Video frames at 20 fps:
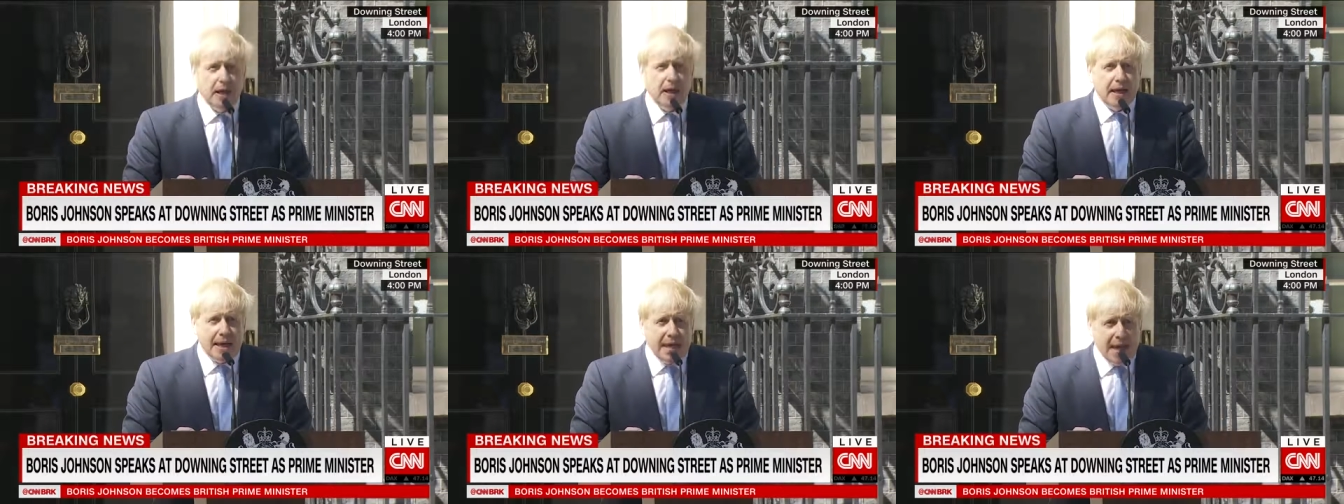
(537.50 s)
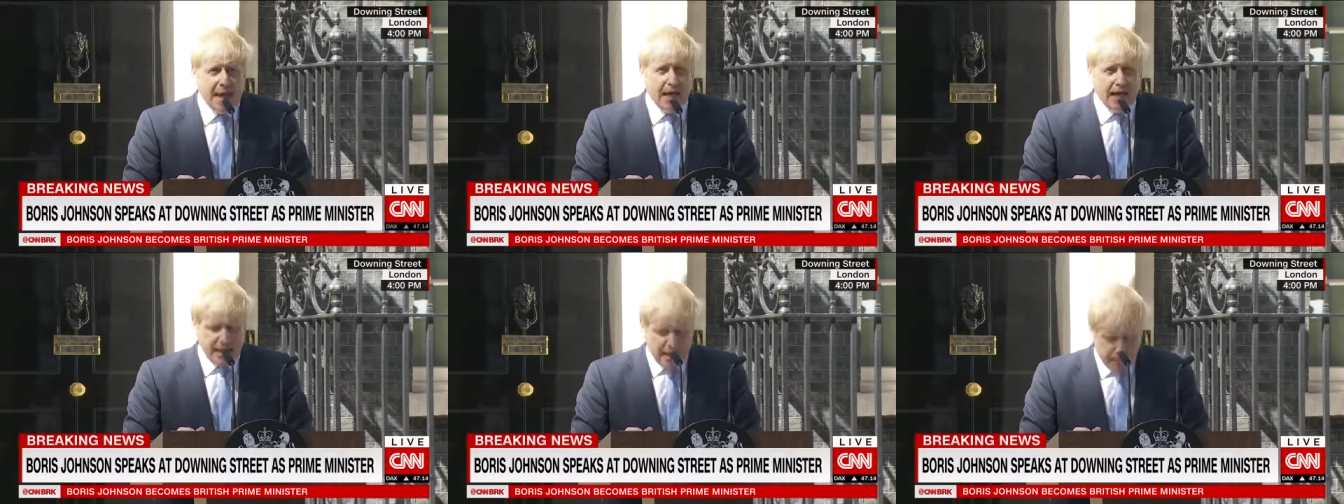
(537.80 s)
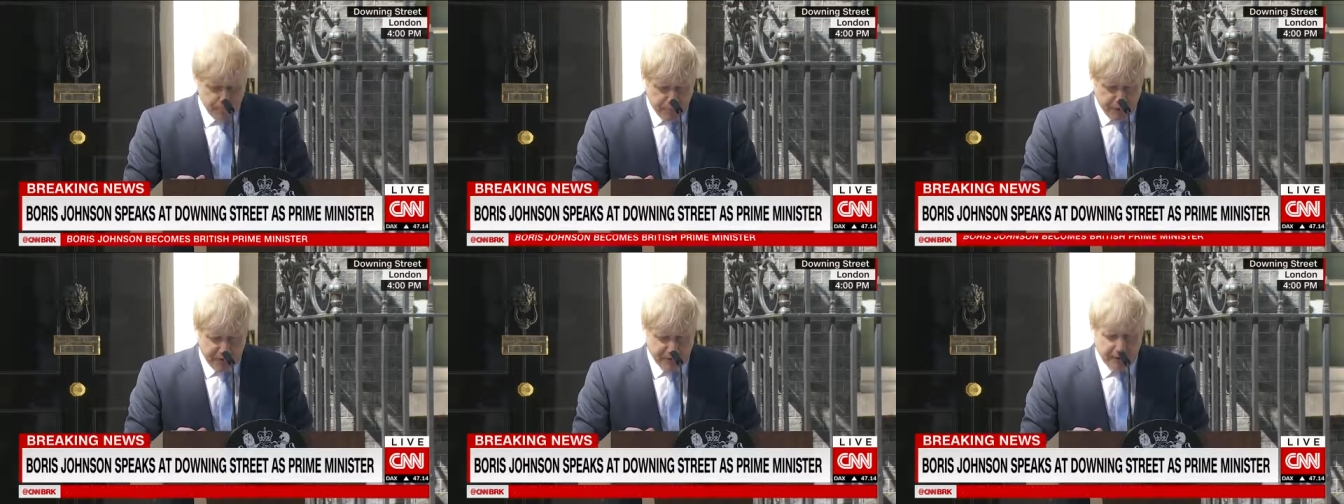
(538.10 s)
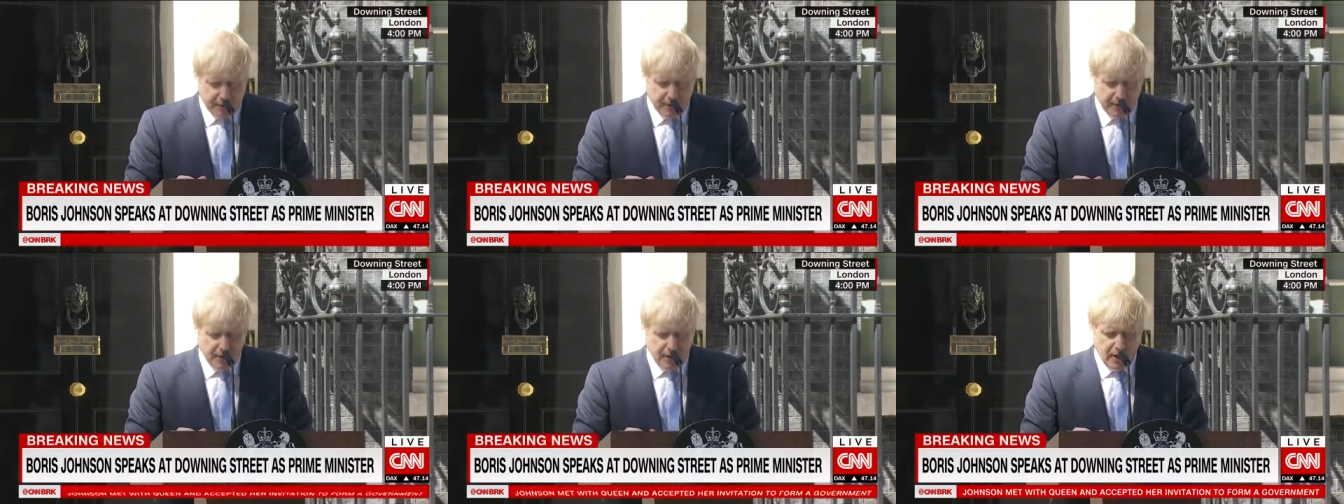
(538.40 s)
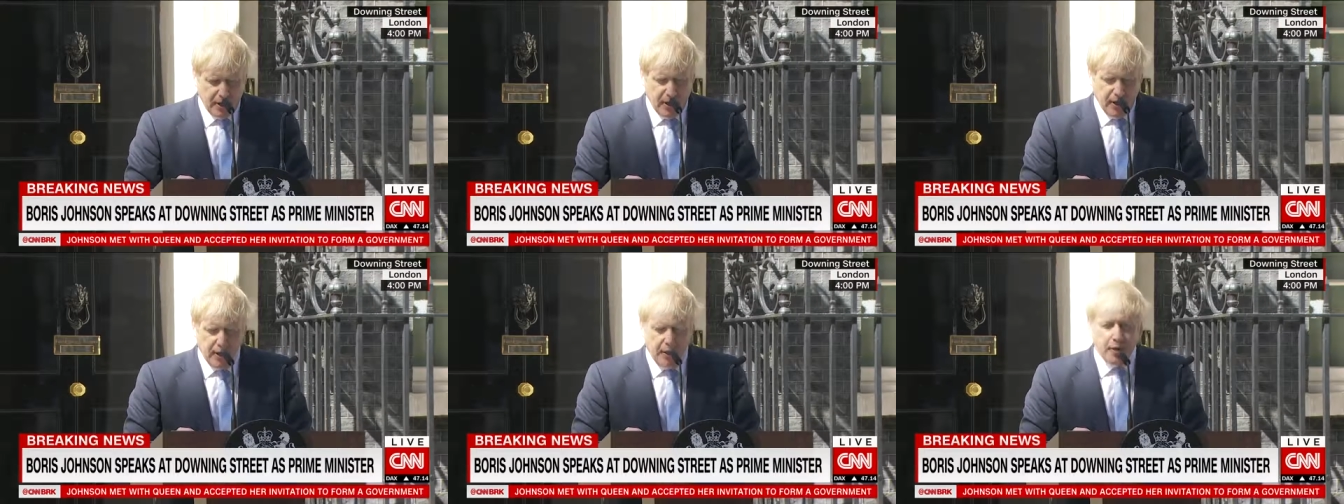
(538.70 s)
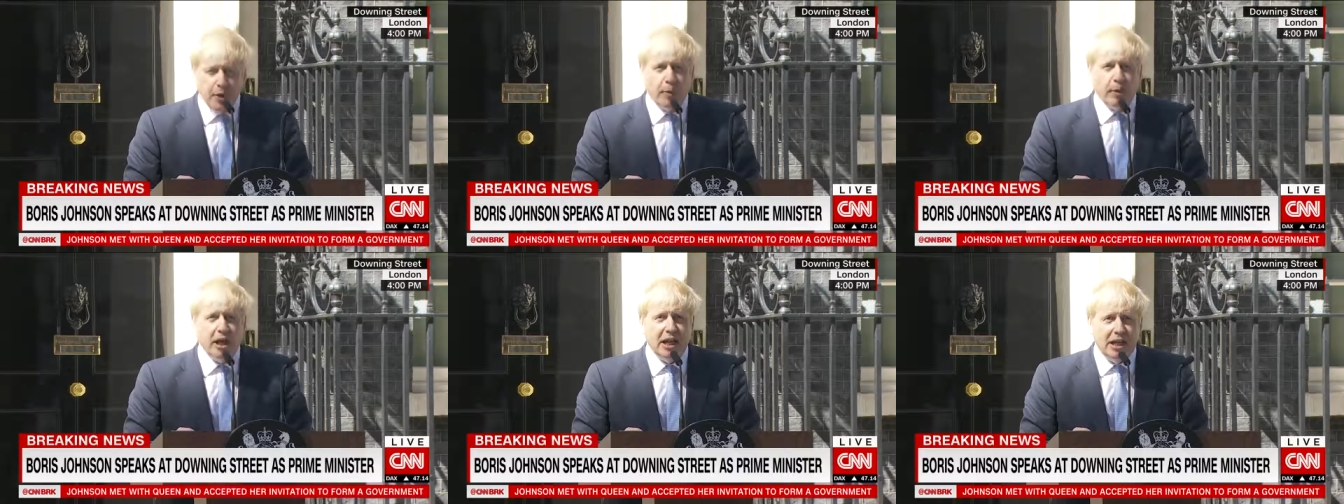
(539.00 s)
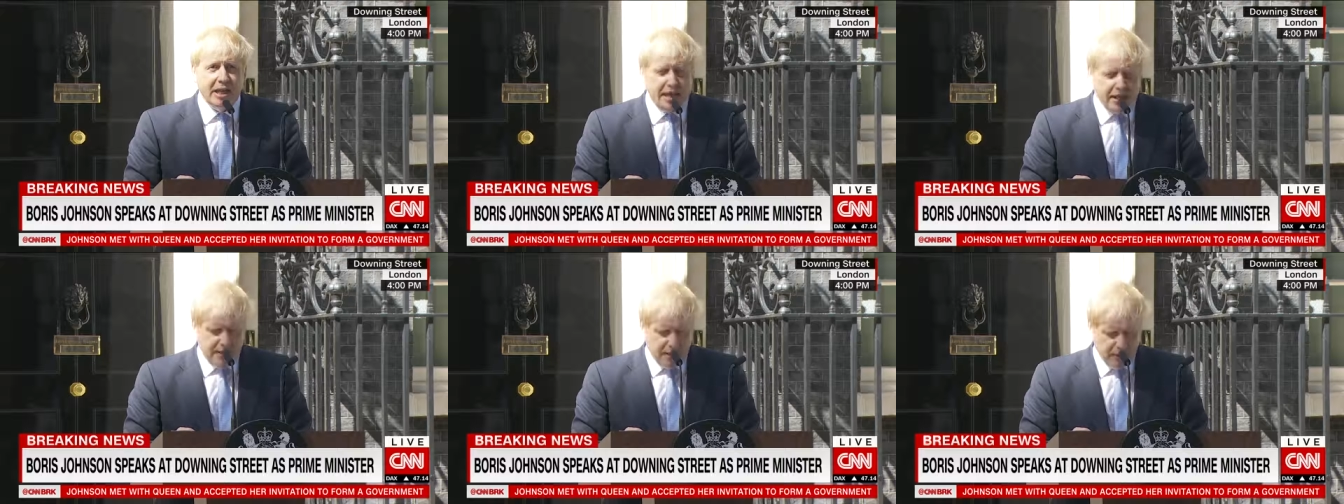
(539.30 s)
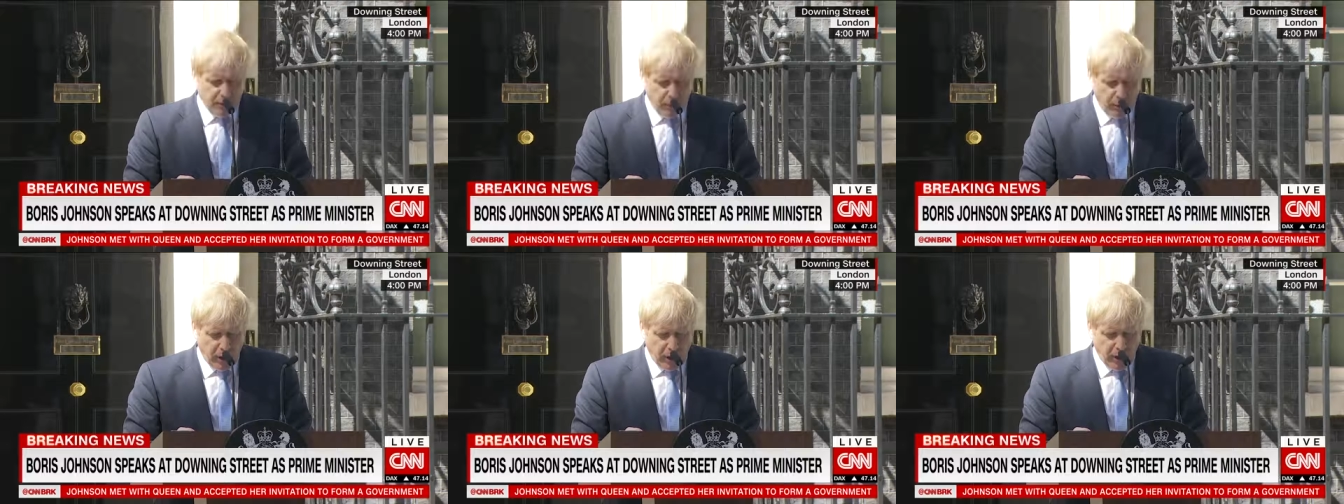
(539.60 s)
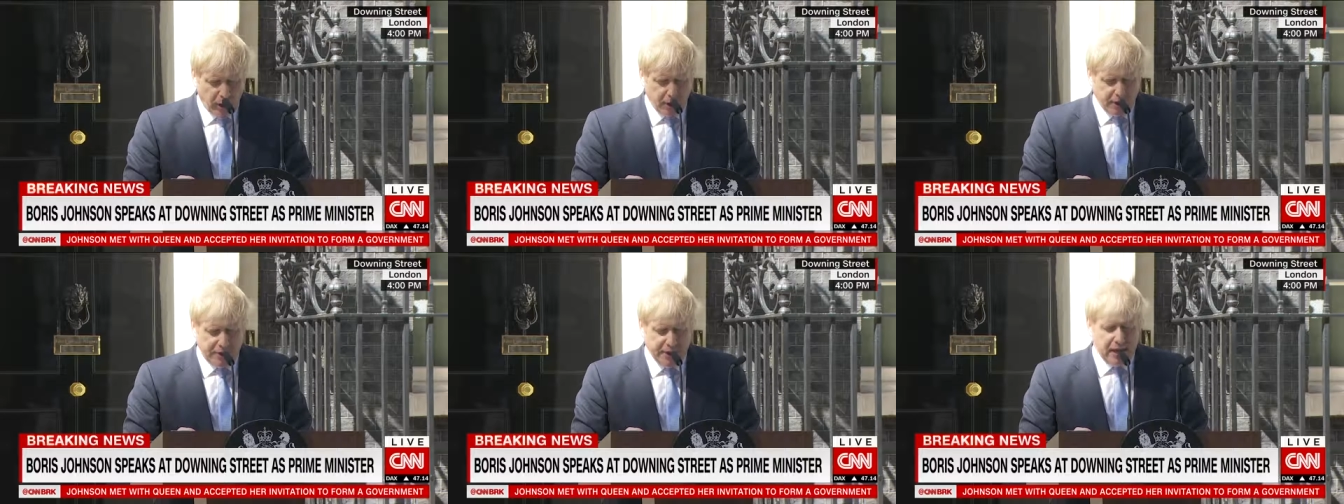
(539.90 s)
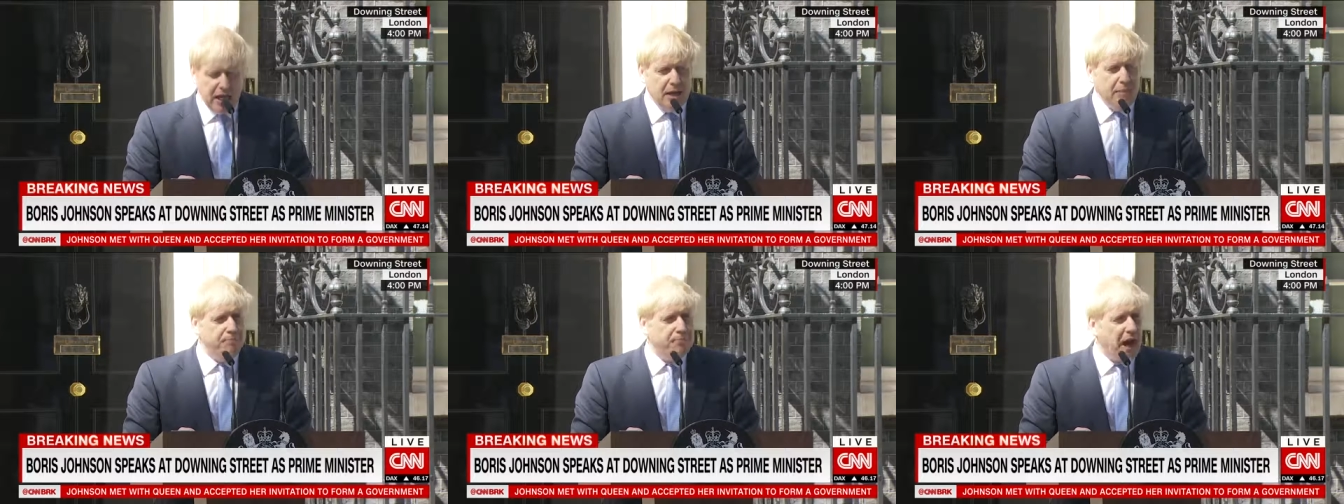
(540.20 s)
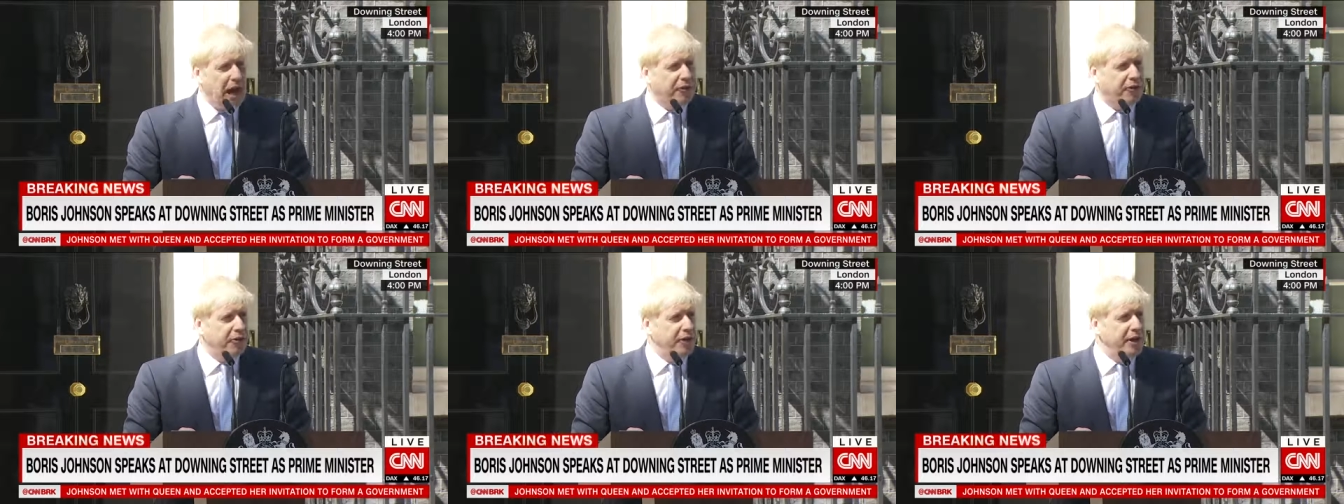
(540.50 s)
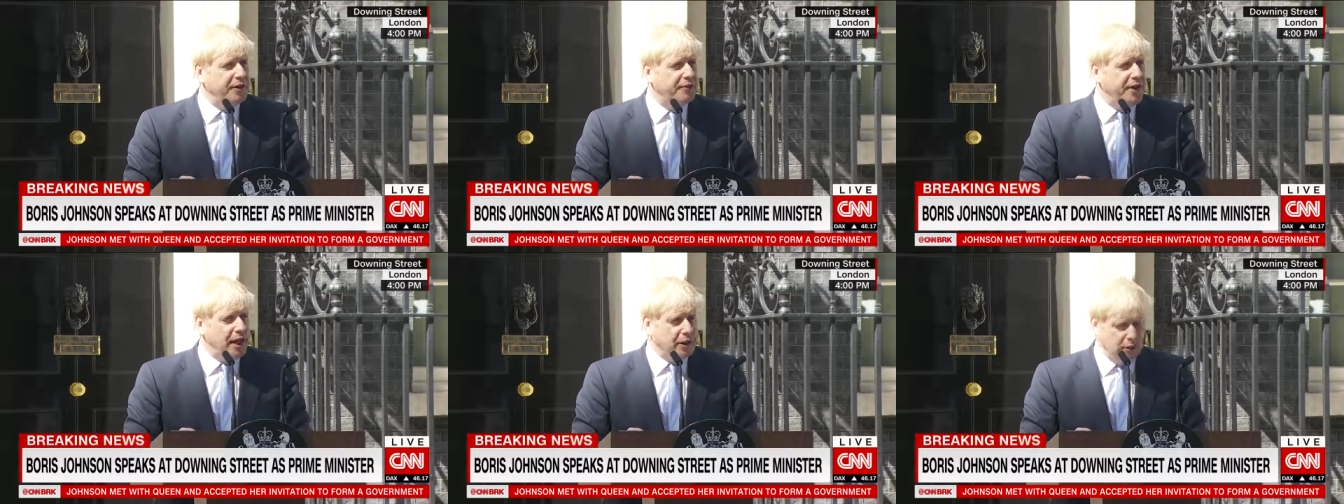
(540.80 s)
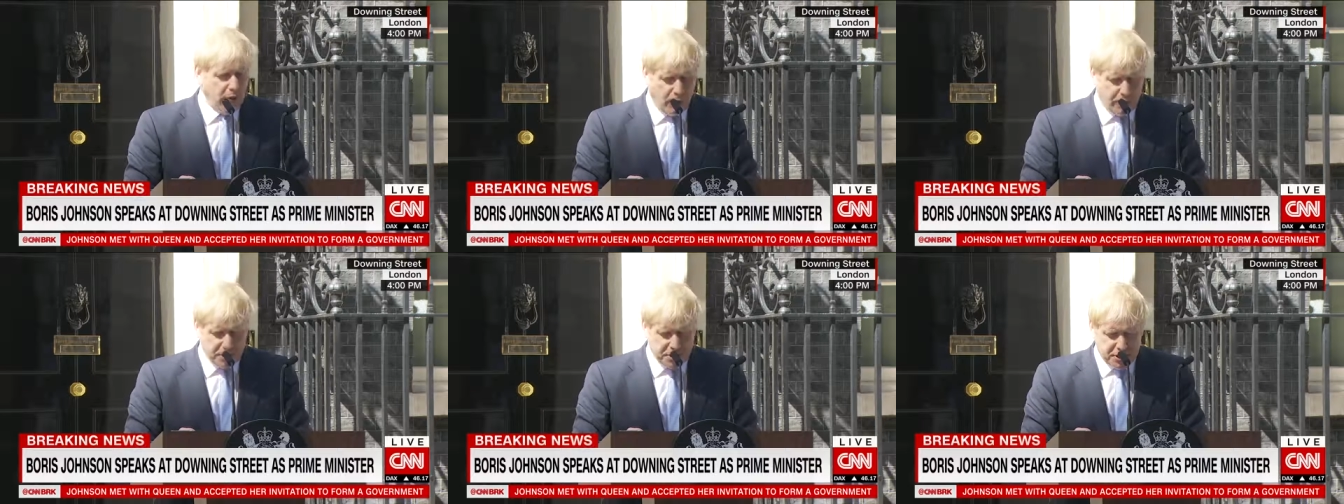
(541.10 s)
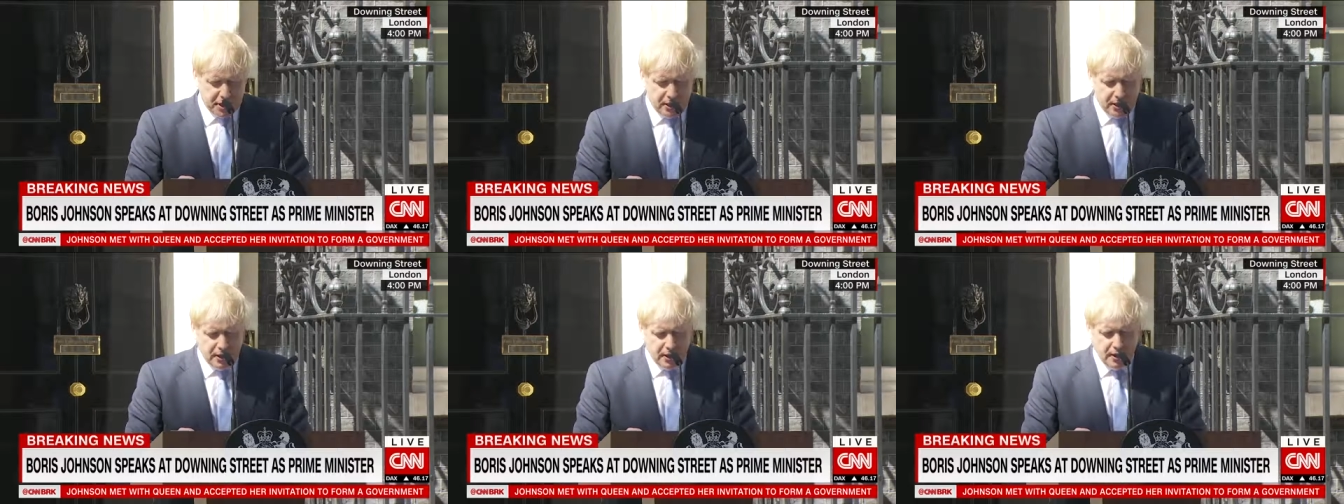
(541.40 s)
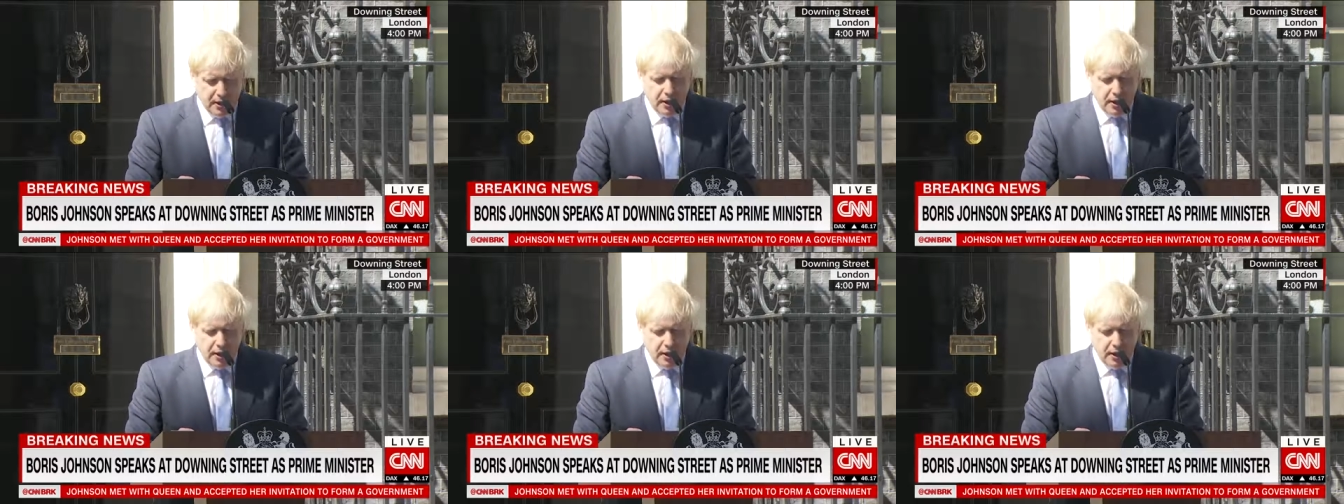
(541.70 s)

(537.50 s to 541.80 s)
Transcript: Here in Britain, that we are leading the world in battery technology